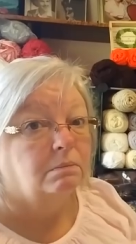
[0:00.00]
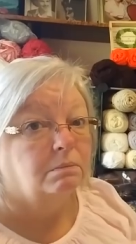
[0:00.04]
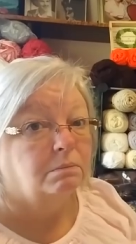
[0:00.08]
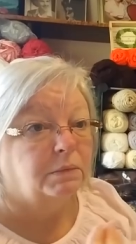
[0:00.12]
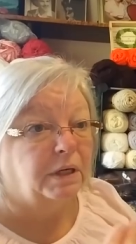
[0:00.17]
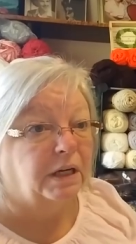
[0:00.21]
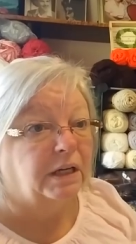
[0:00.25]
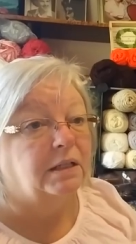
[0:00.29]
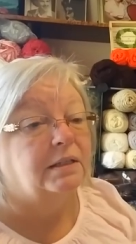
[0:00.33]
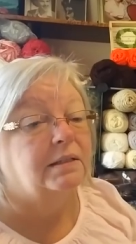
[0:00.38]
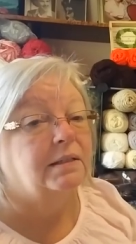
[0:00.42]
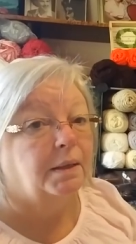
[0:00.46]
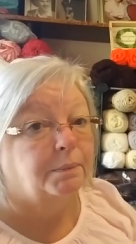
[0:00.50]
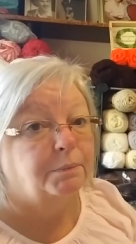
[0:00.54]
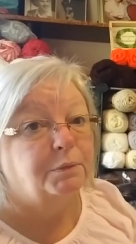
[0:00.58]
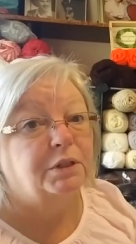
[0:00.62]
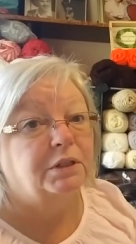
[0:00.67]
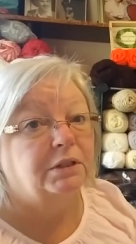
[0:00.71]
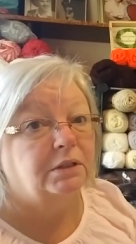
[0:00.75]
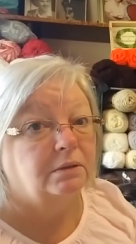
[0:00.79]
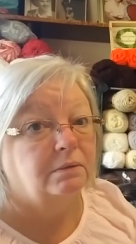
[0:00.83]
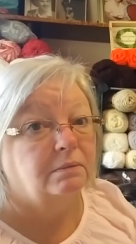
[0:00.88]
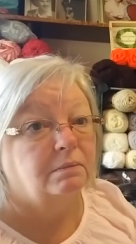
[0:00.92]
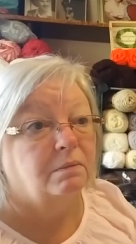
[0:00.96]
by
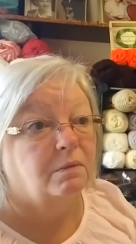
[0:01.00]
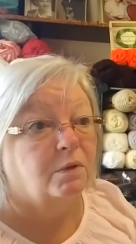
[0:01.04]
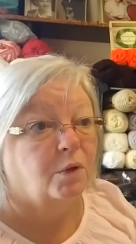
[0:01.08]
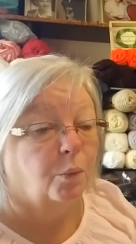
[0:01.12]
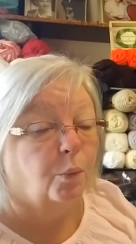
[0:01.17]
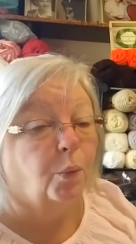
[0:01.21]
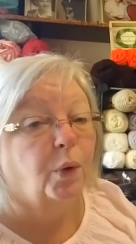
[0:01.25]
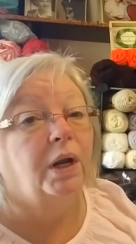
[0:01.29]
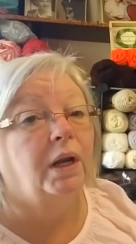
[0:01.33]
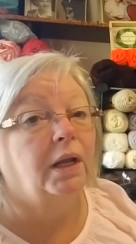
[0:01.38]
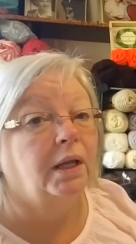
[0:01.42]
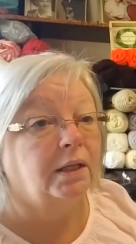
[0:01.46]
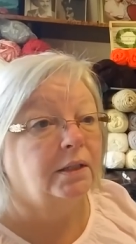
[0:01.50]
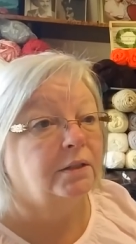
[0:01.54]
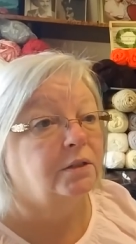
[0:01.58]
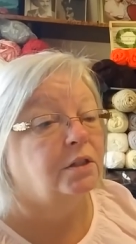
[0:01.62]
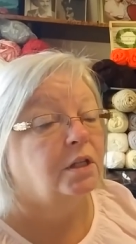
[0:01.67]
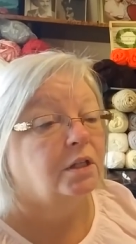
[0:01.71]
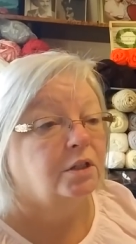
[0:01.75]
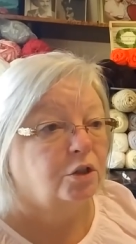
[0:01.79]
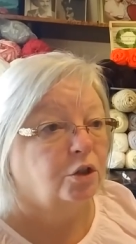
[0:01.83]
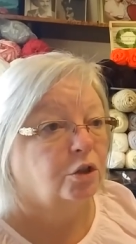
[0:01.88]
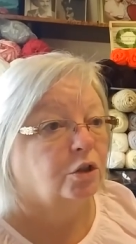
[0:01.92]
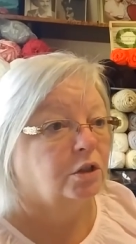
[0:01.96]
accepting the winnings,
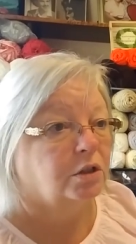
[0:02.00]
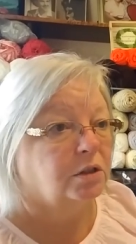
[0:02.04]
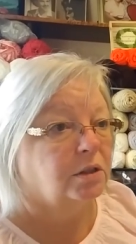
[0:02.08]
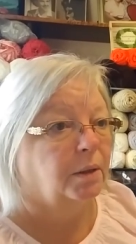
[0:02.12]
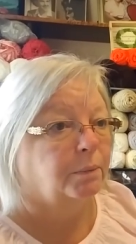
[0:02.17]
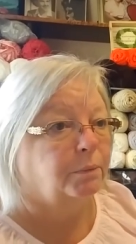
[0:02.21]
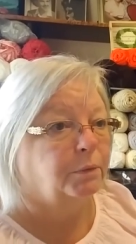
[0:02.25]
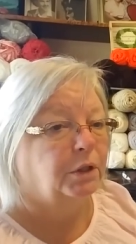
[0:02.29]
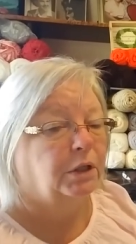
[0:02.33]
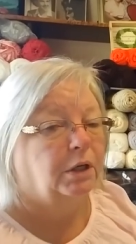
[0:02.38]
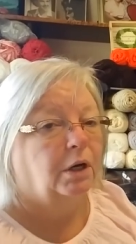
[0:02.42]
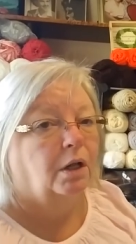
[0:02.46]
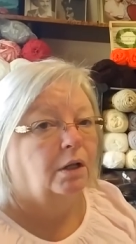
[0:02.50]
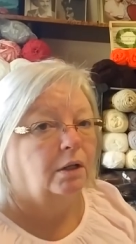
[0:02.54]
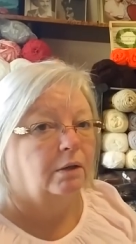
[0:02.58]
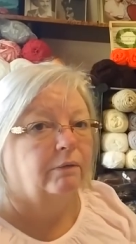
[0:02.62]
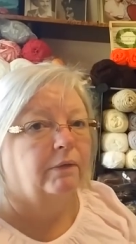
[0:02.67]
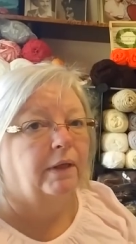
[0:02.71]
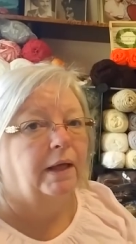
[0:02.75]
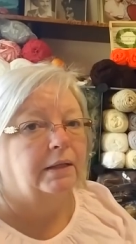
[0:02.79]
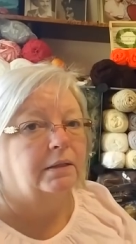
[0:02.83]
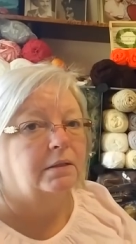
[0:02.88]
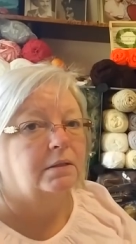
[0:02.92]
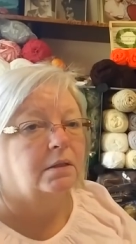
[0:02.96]
then you're accepting all of
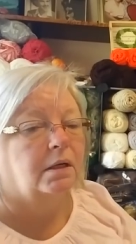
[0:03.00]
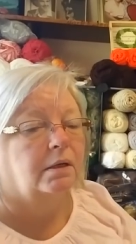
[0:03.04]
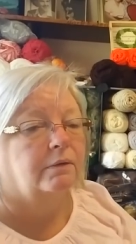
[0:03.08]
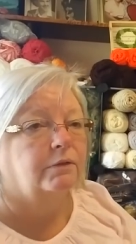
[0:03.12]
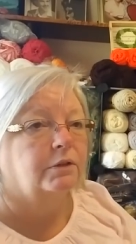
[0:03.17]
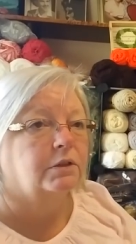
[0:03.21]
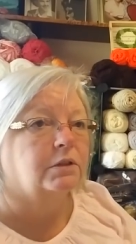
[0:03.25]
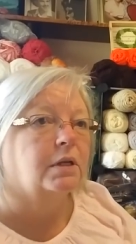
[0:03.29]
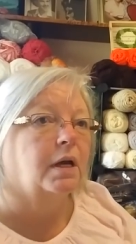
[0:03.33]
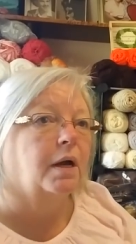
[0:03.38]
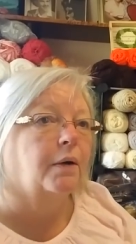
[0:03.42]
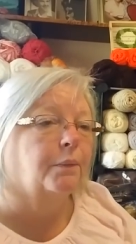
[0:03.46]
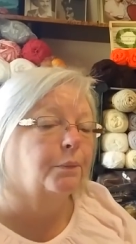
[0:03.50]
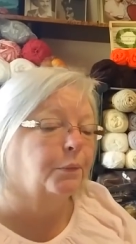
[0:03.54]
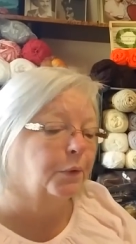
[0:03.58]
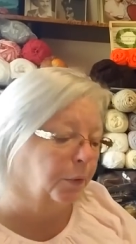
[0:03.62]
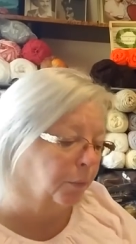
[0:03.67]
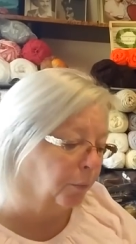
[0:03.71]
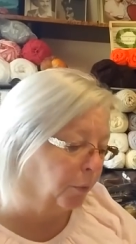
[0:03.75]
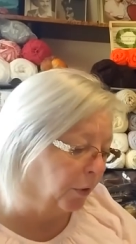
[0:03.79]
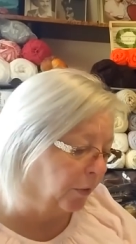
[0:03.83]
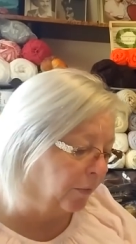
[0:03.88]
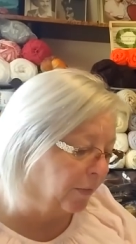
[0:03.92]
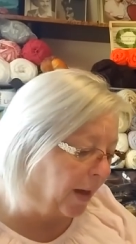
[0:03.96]
that stuff is how I'm going to
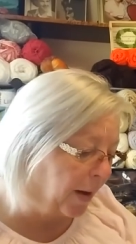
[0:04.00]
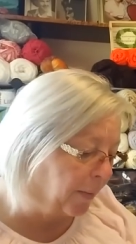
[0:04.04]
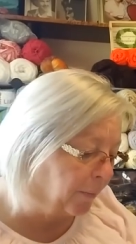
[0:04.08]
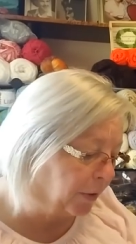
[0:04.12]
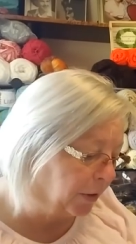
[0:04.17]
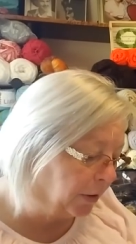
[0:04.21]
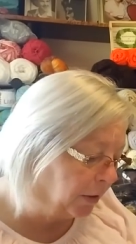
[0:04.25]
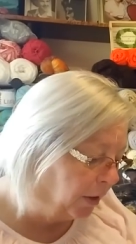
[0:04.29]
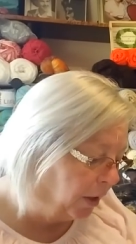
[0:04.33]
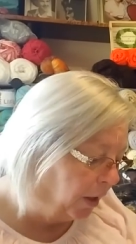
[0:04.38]
work that one.